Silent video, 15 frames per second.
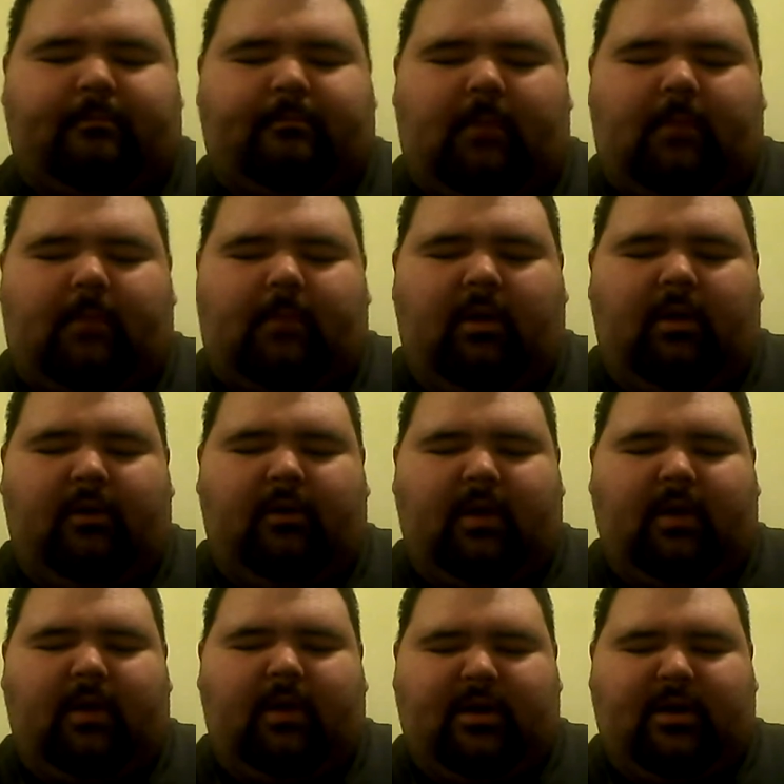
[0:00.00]
another
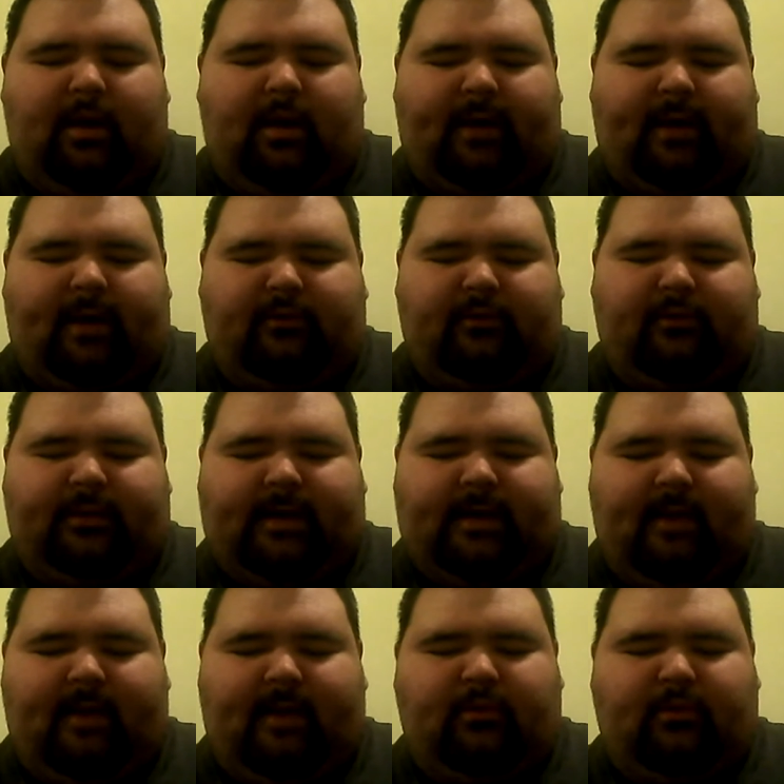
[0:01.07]
young actor at the time
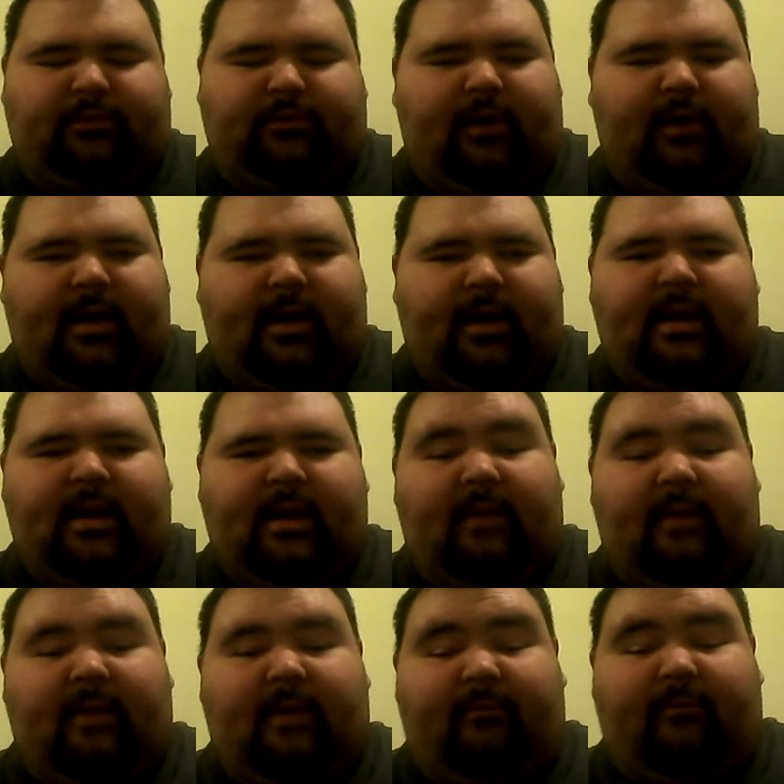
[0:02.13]
who was very,
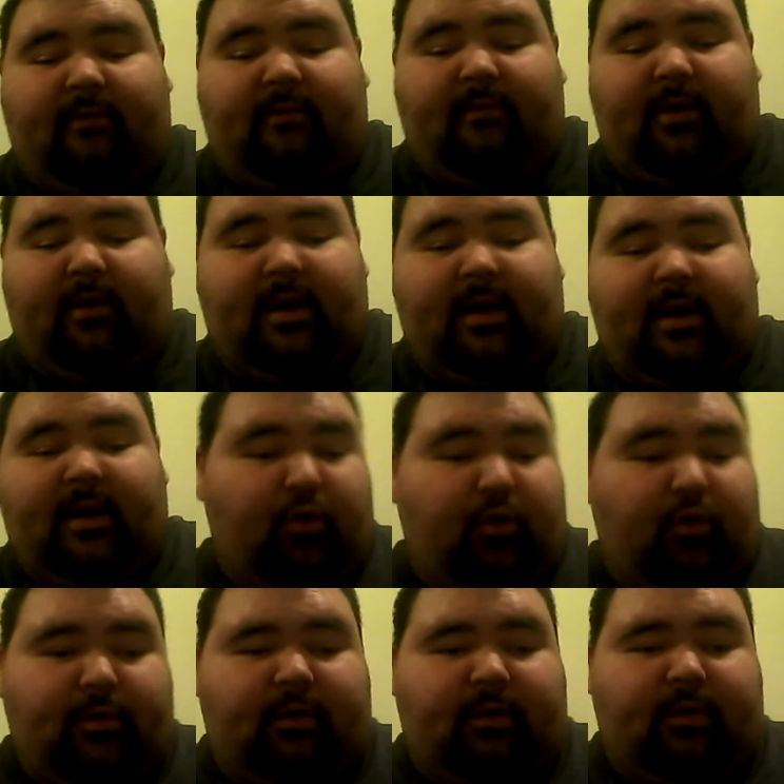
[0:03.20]
very, very good,
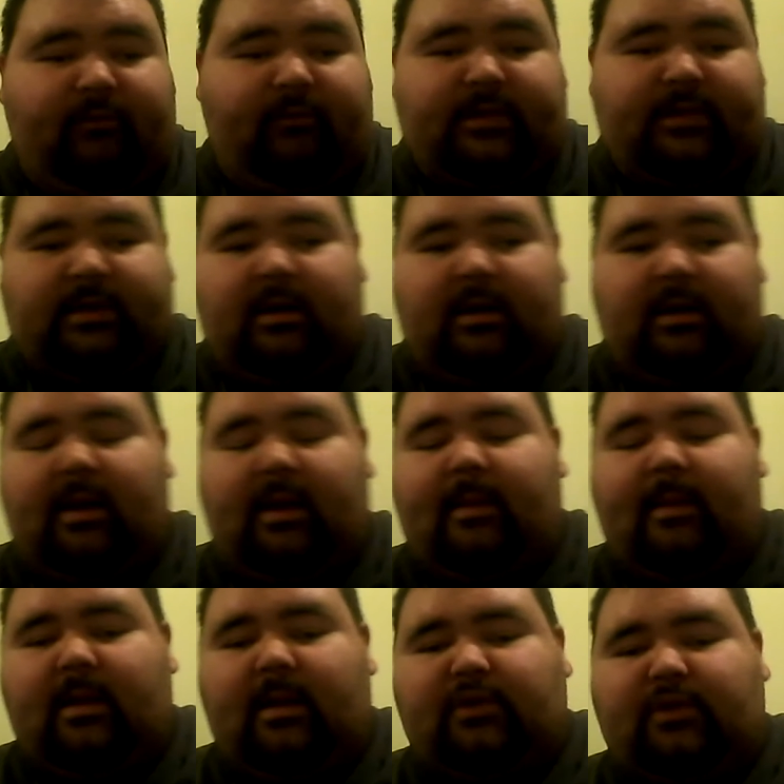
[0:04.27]
convincing in
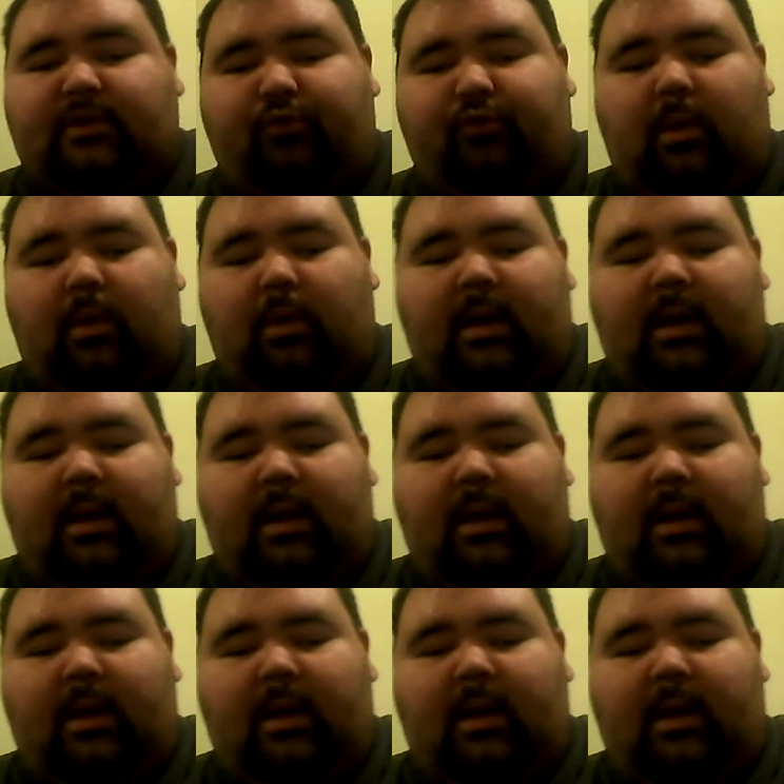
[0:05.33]
his role.